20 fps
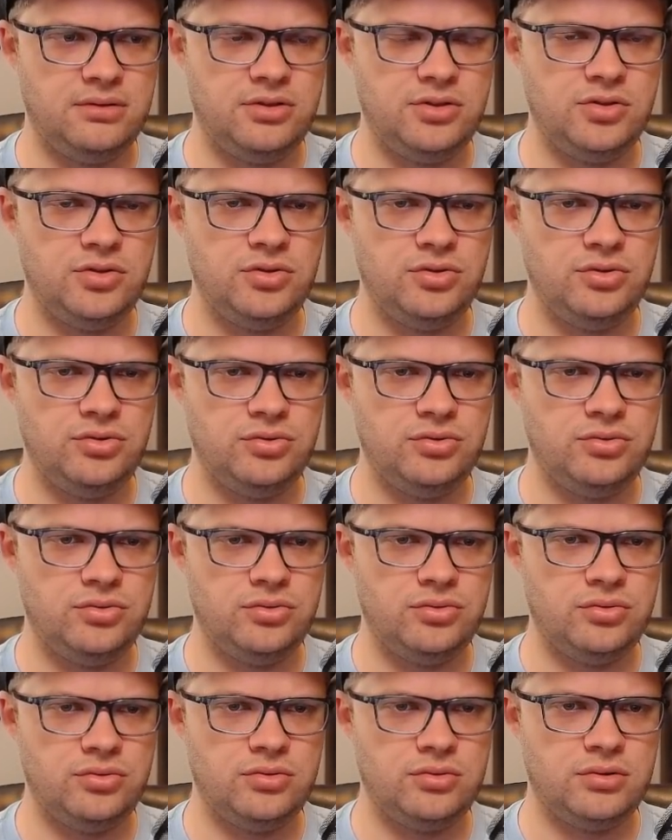
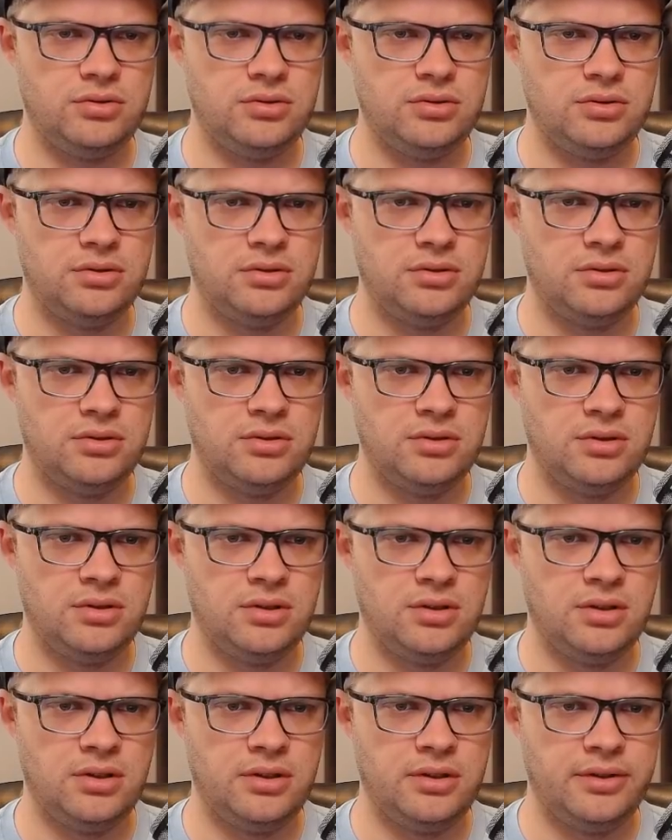you
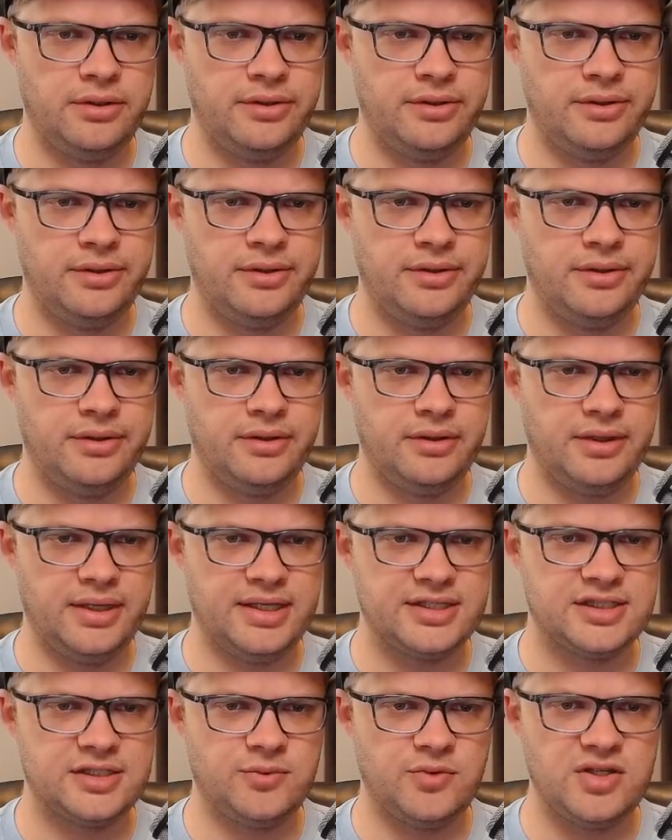
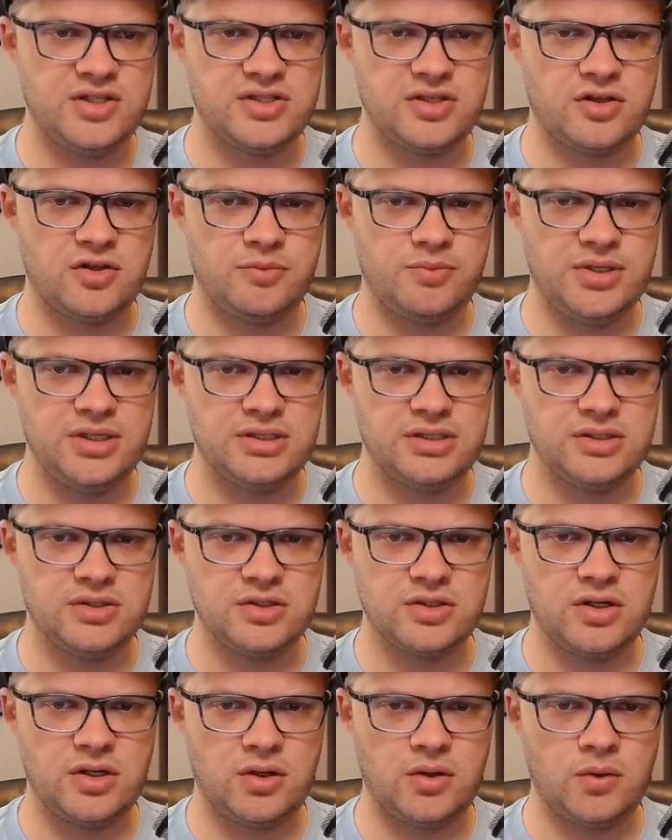let some of these other pieces
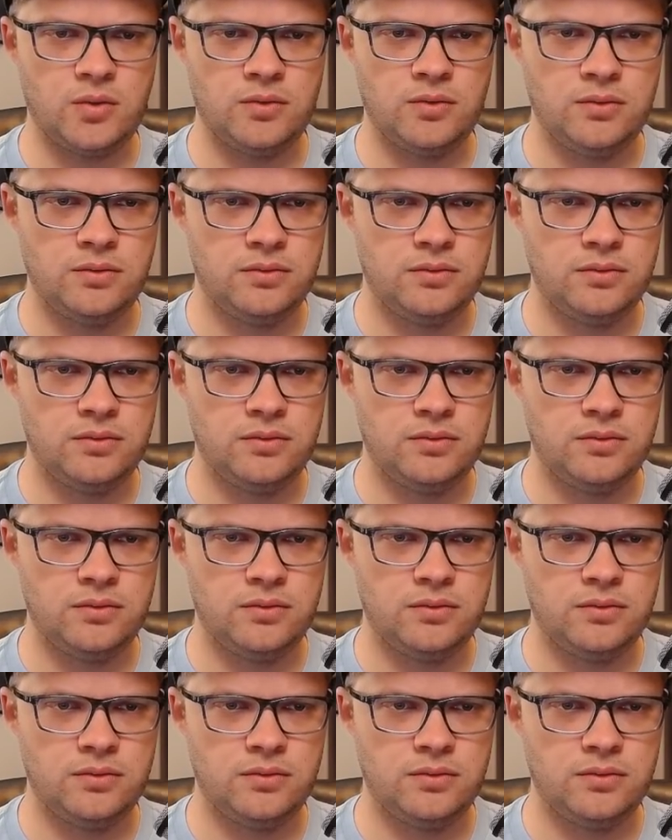go.